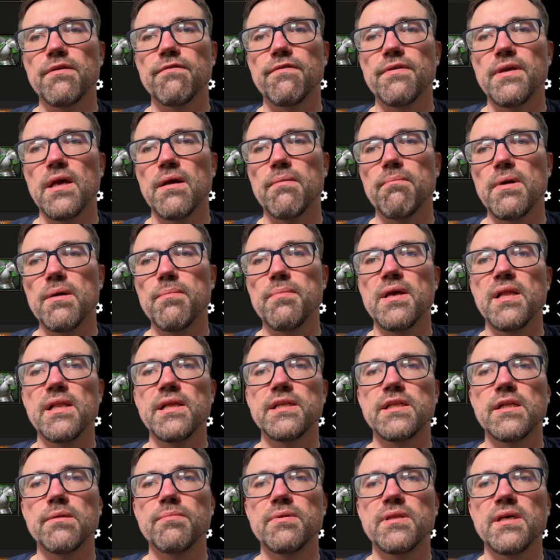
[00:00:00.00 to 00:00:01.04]
Yeah, maybe a little
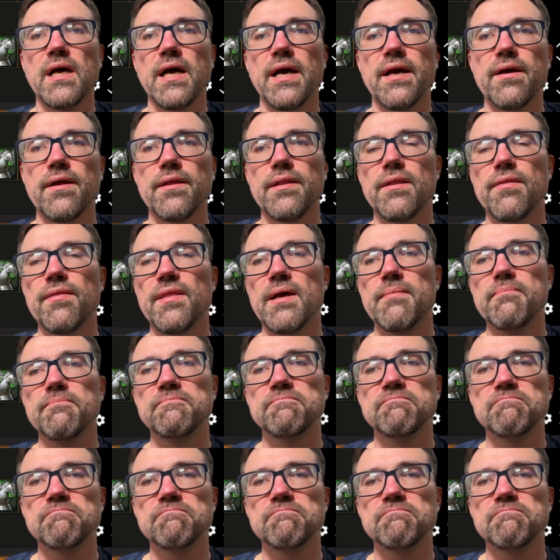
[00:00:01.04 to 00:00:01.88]
bit higher than them.